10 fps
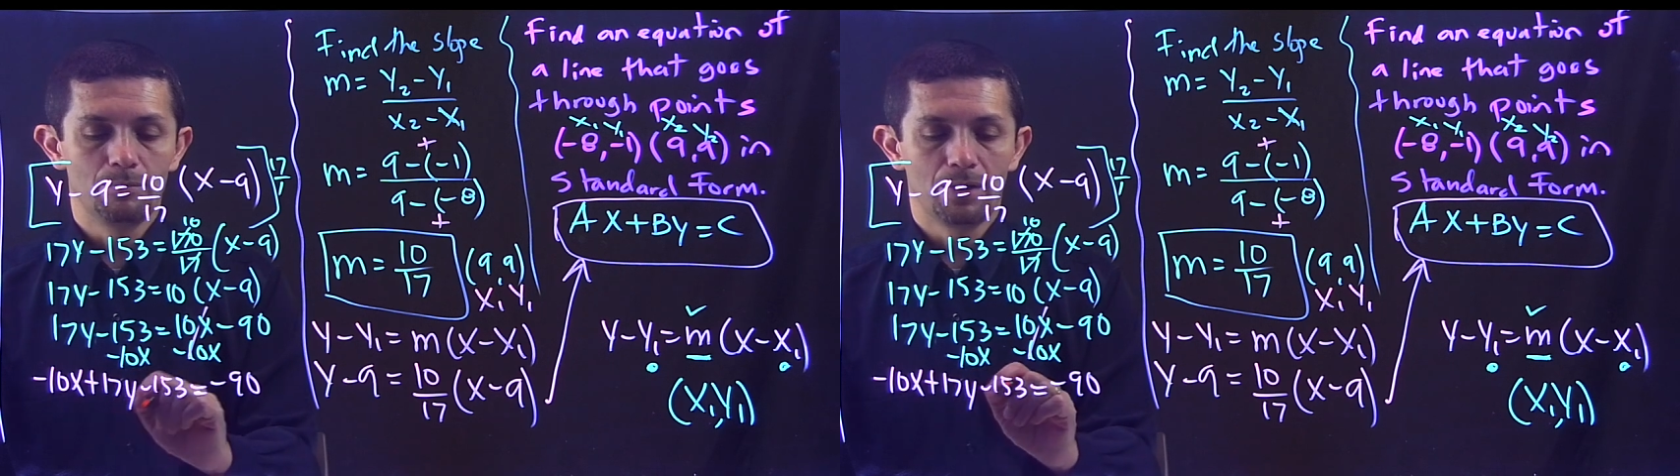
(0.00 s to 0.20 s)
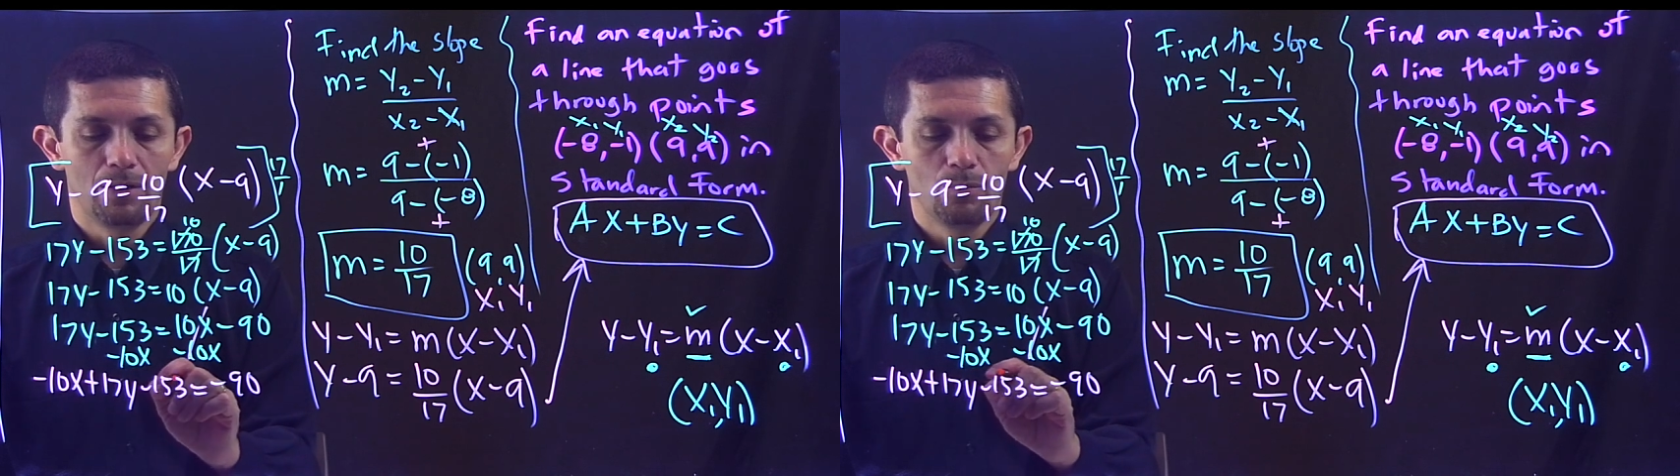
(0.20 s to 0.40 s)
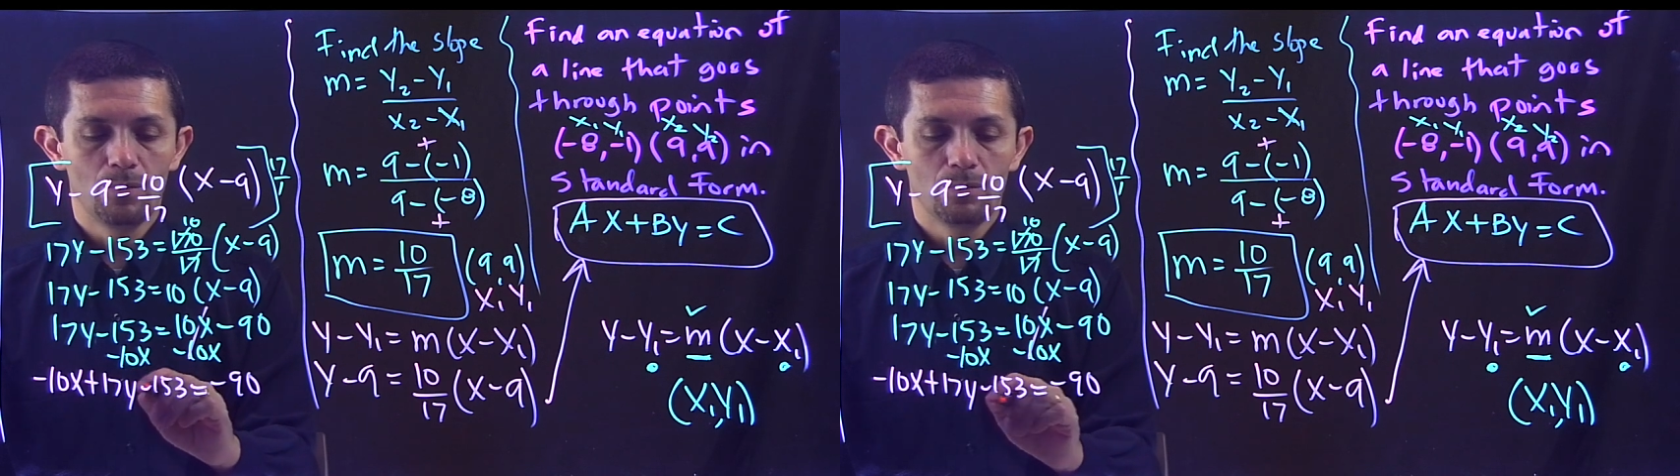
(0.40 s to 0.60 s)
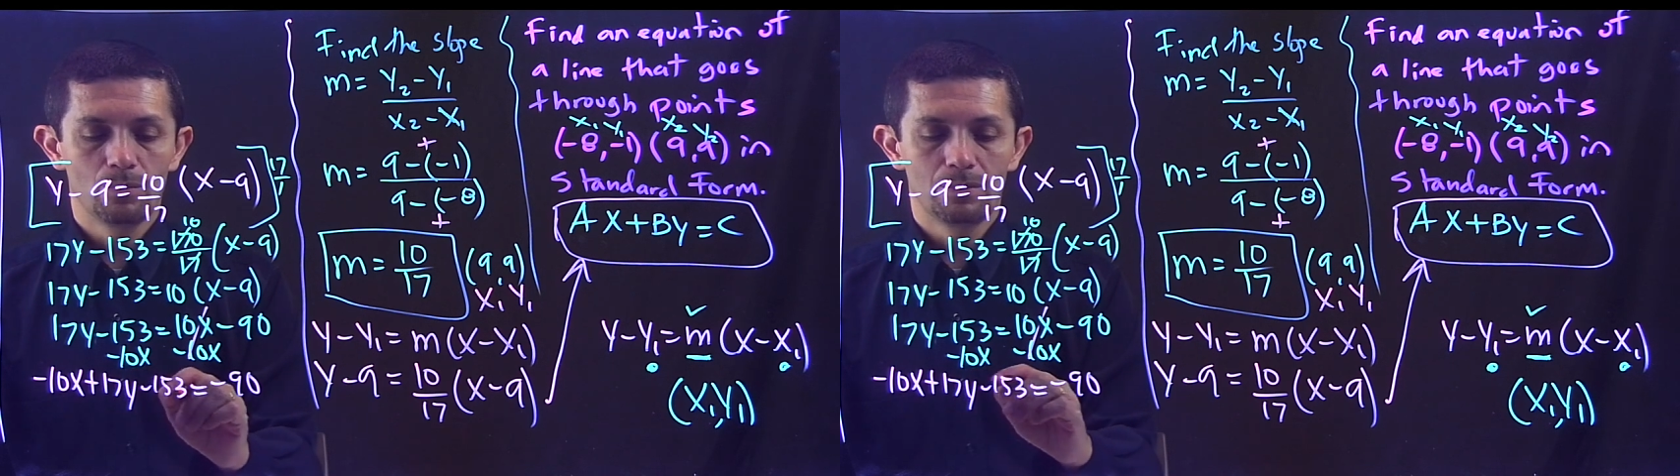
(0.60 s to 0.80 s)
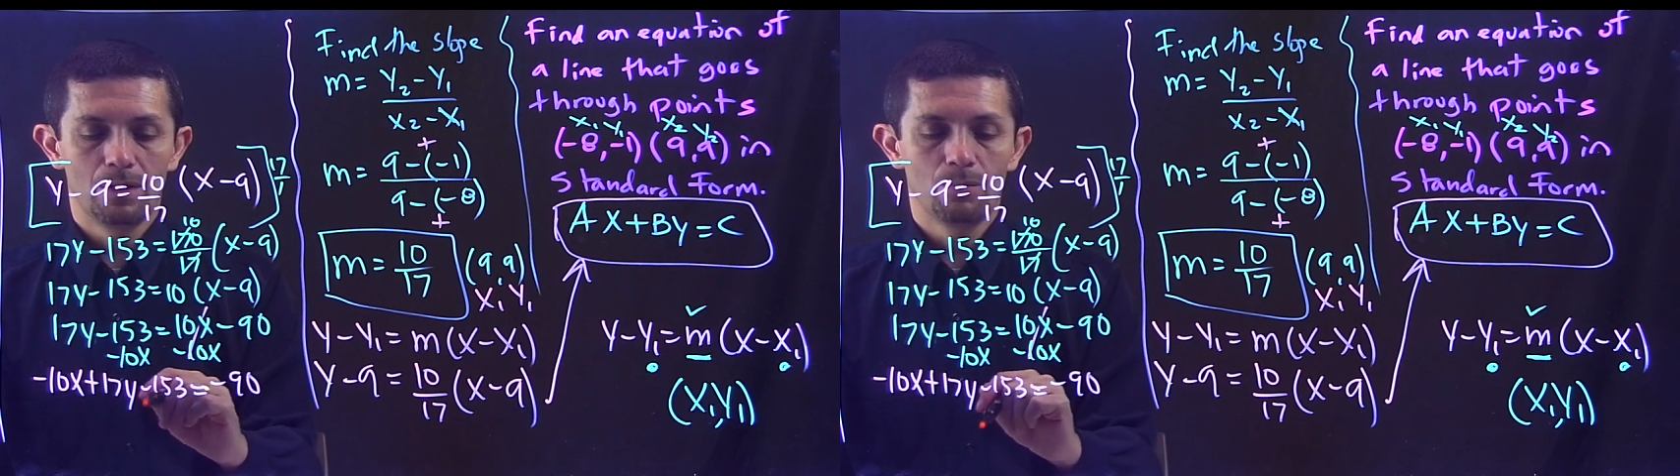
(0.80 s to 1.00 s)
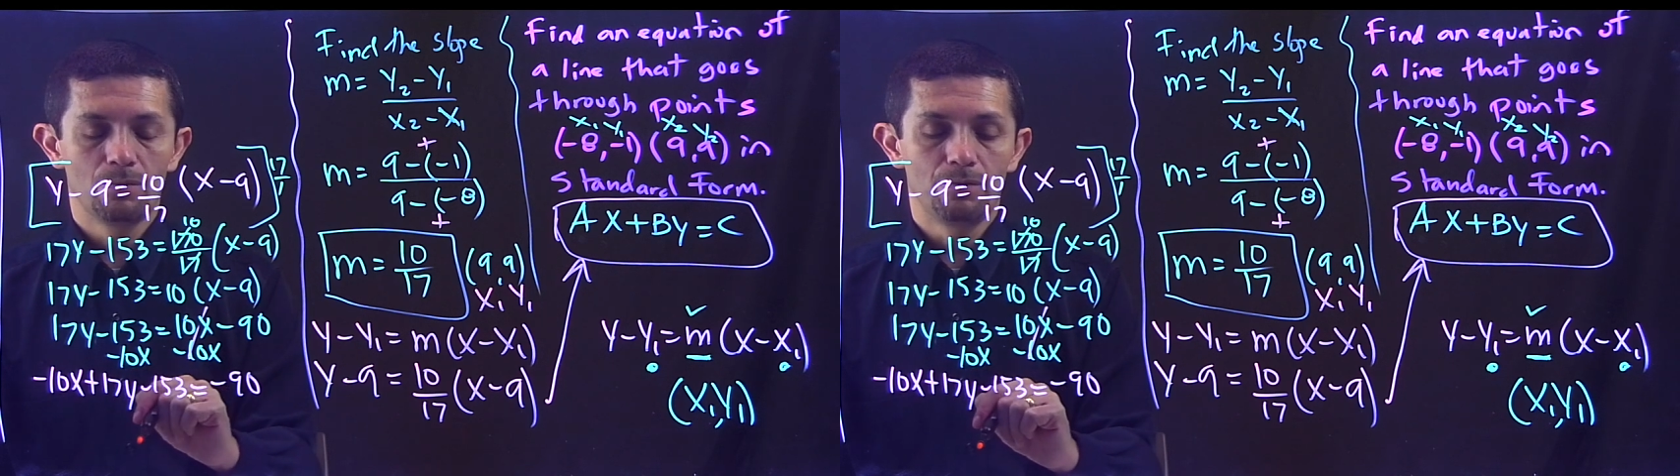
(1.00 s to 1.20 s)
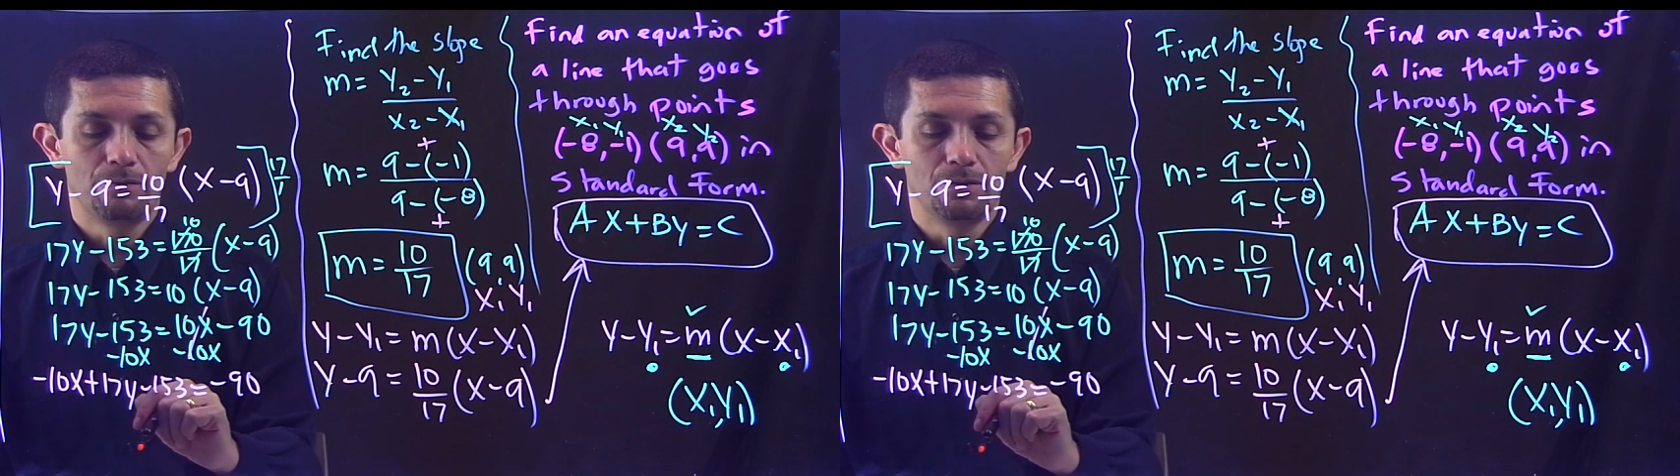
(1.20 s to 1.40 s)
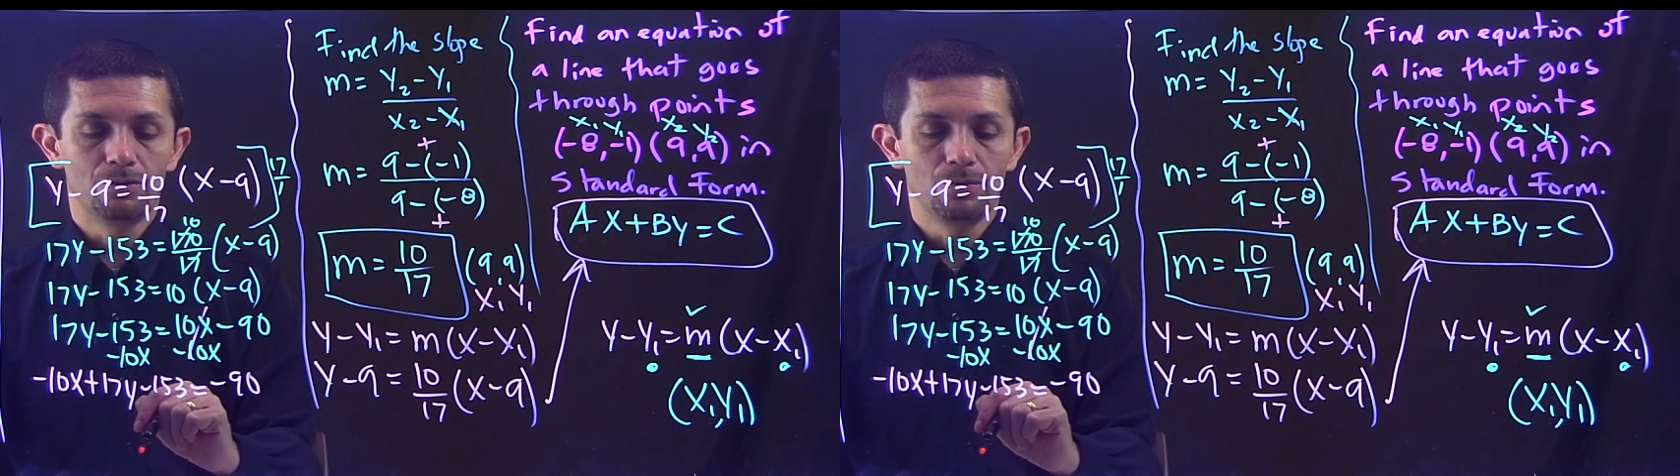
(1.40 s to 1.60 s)
but I don't want them with that
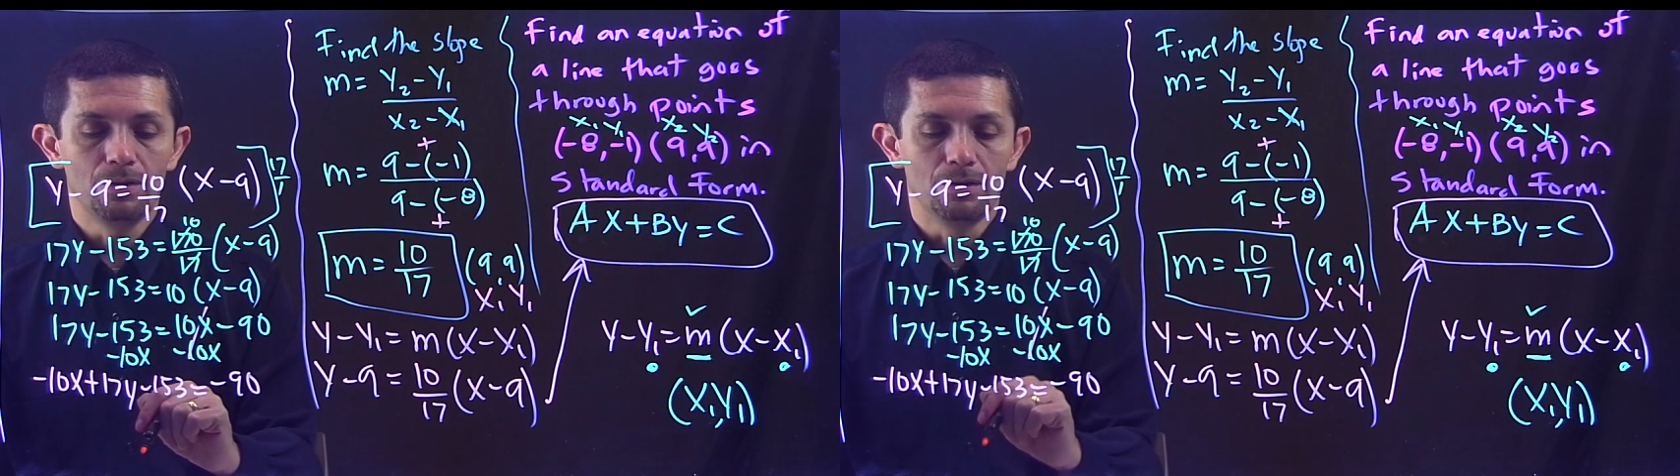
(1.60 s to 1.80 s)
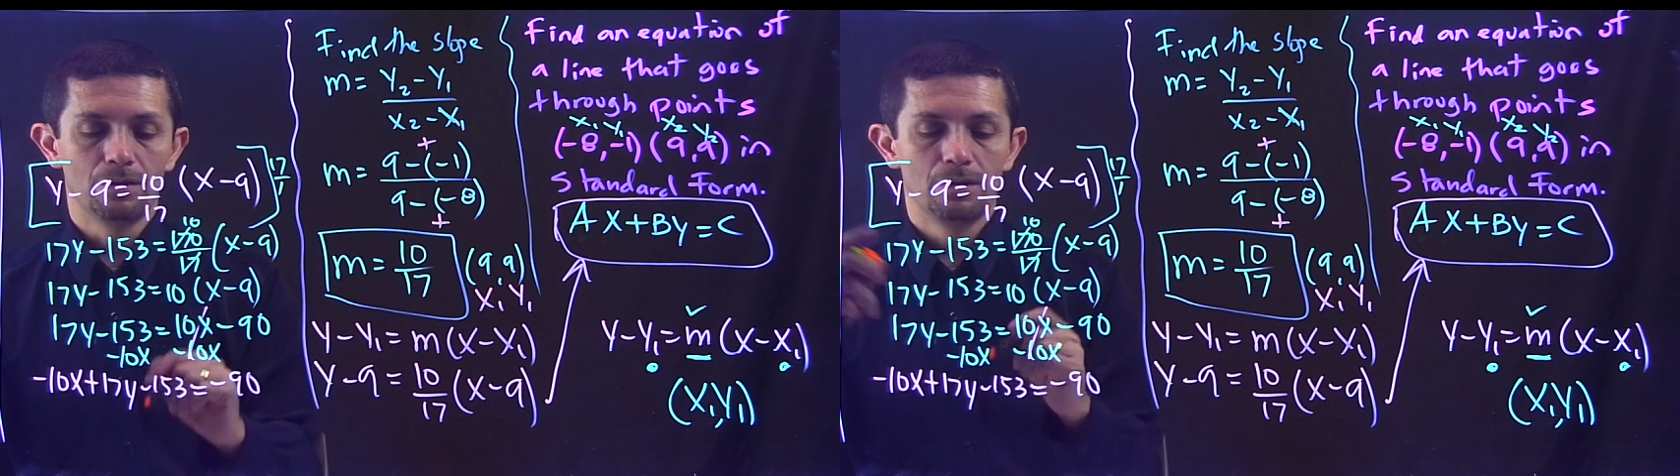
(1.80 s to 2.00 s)
153.